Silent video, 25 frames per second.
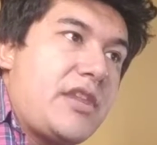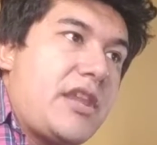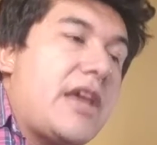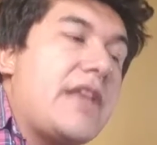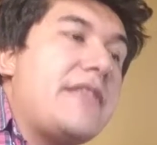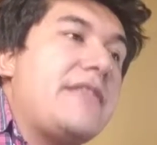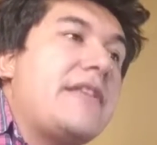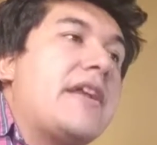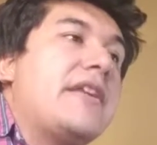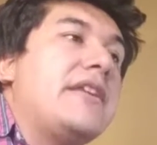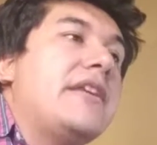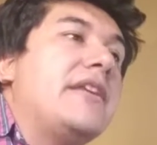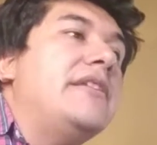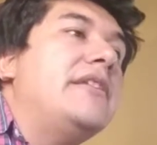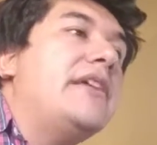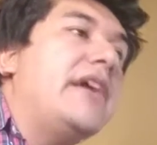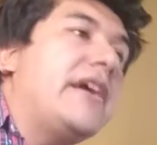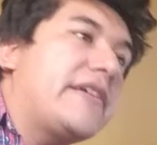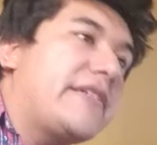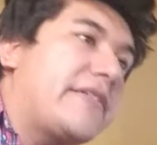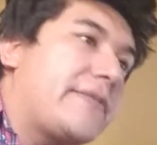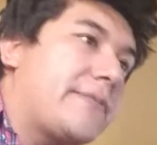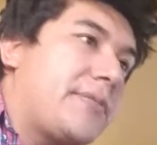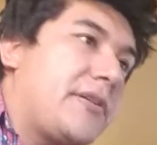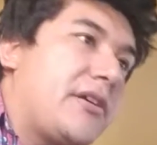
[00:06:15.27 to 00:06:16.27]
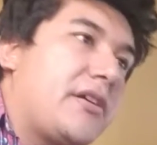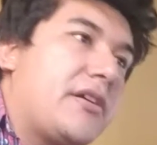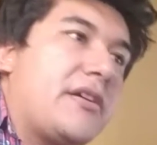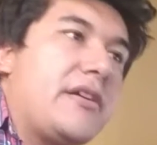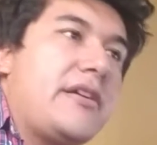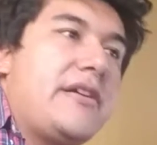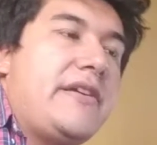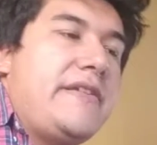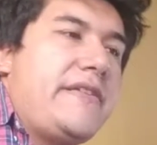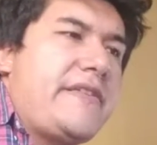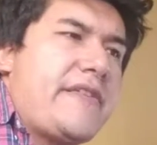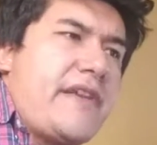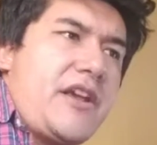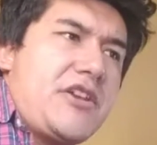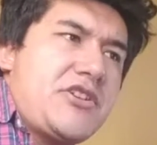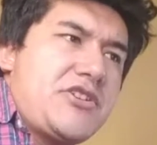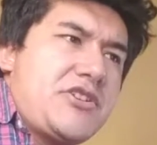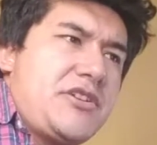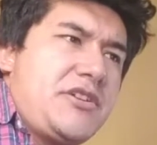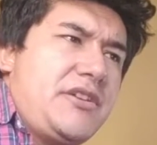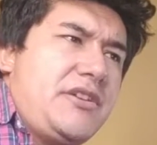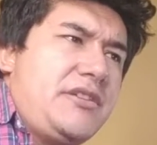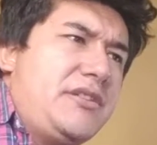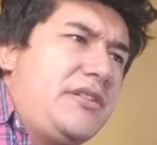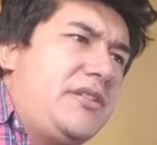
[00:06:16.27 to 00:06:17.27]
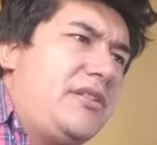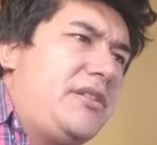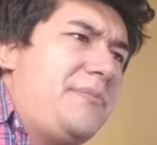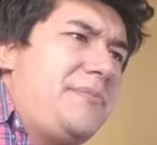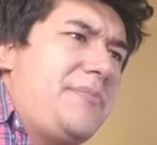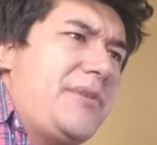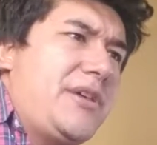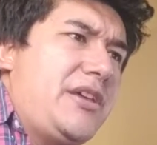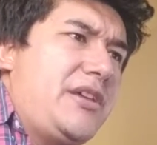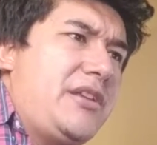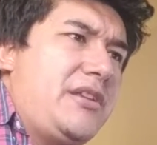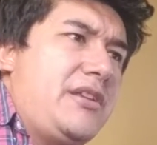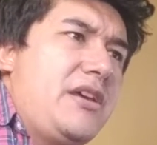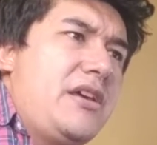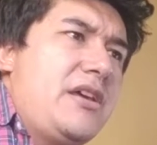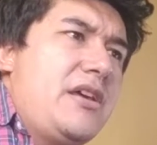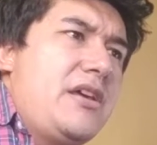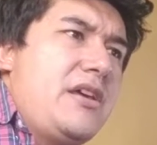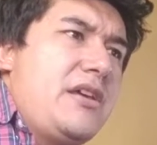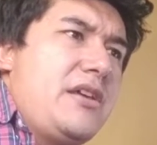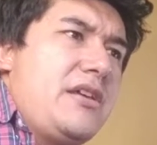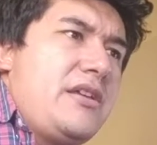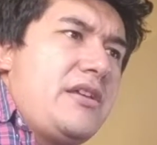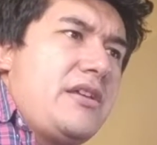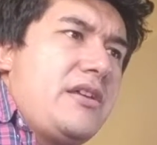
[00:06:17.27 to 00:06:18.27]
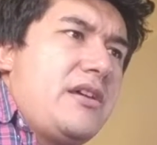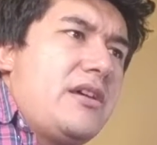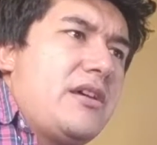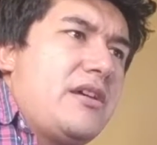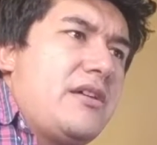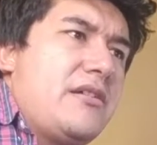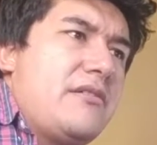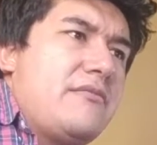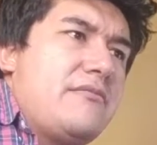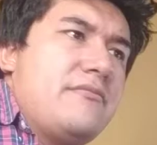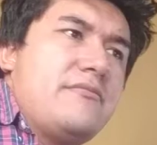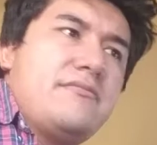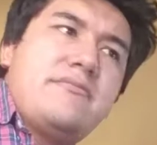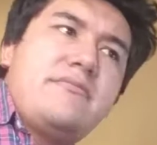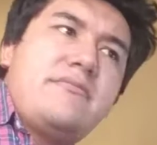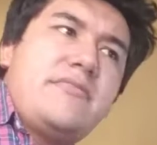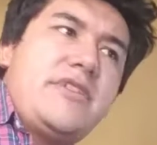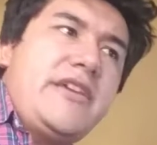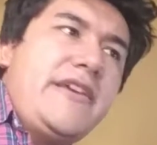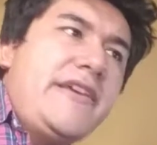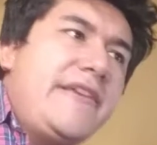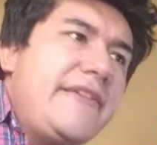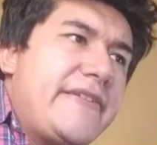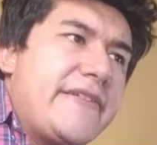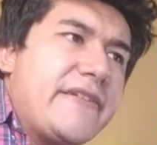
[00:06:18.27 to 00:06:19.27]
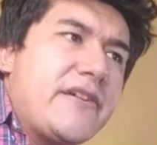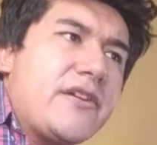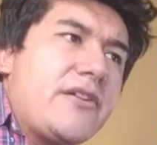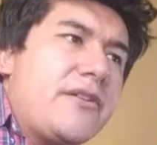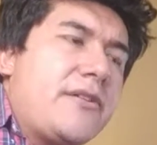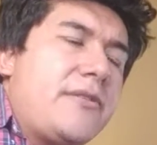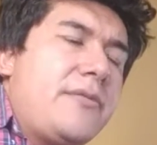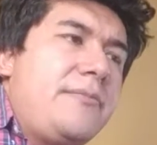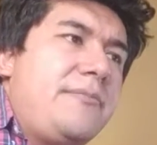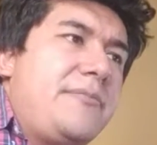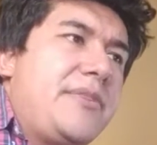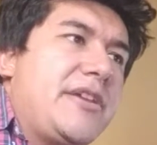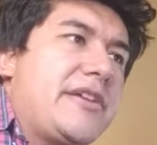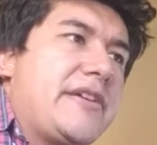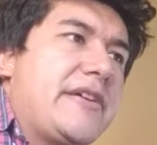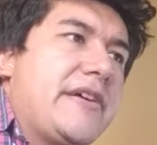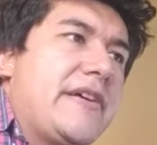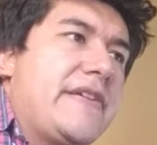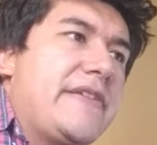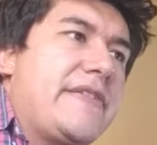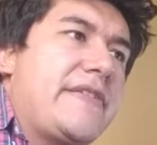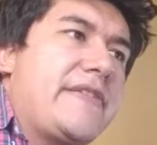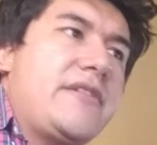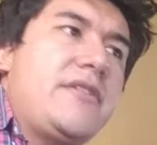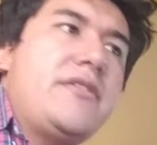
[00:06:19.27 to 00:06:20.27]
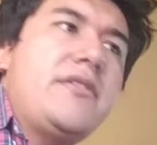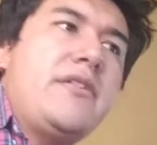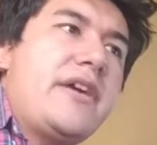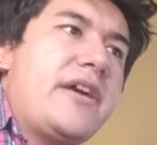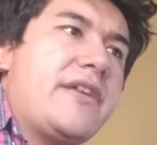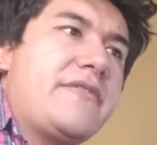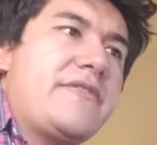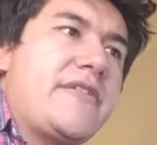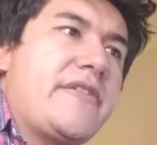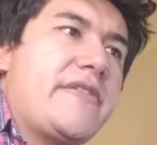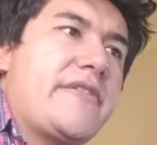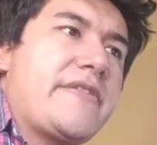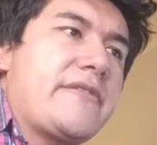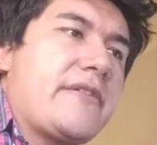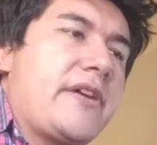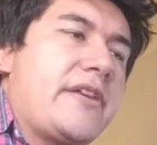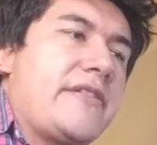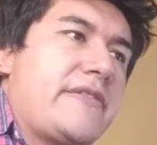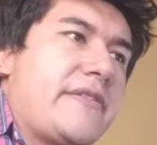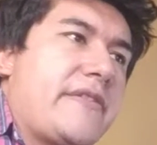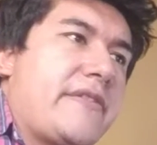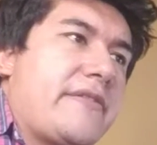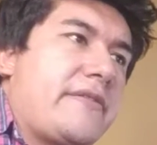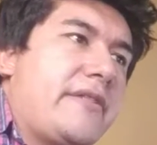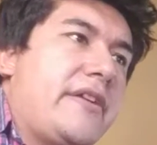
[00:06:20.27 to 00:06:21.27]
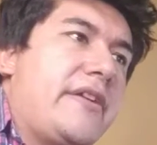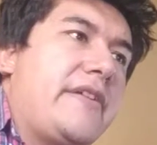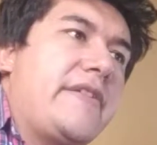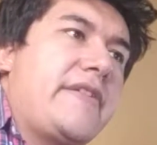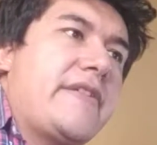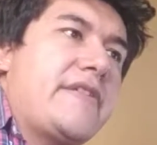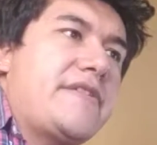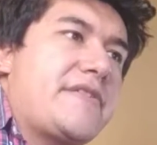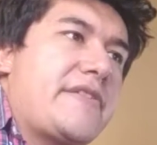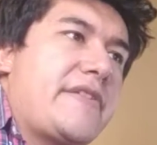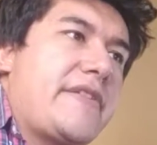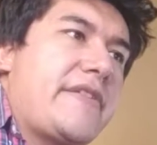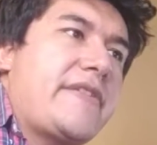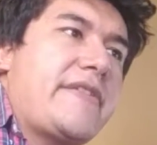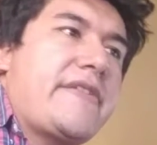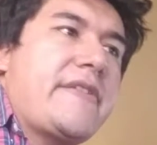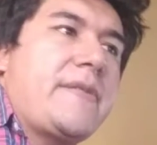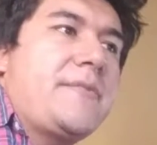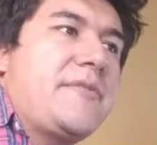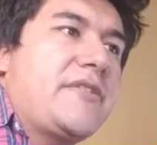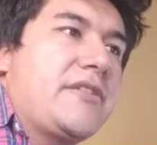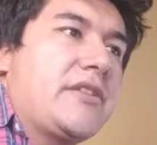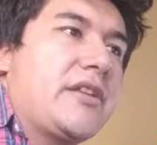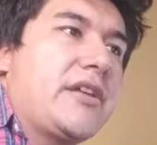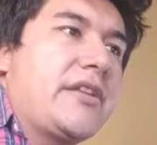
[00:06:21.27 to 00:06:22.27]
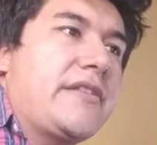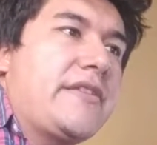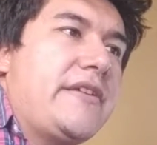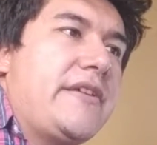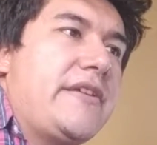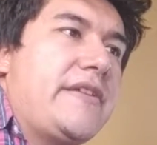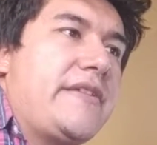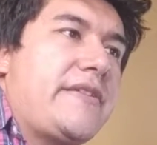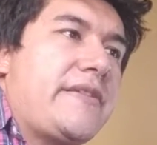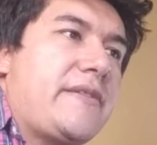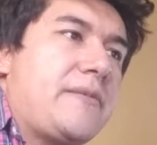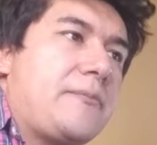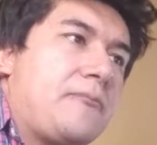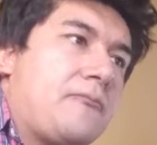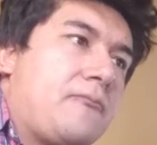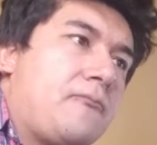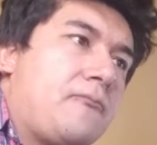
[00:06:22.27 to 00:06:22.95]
And then the next part is actually a little bit easier because you don't have to strike the strings. It's just something like this.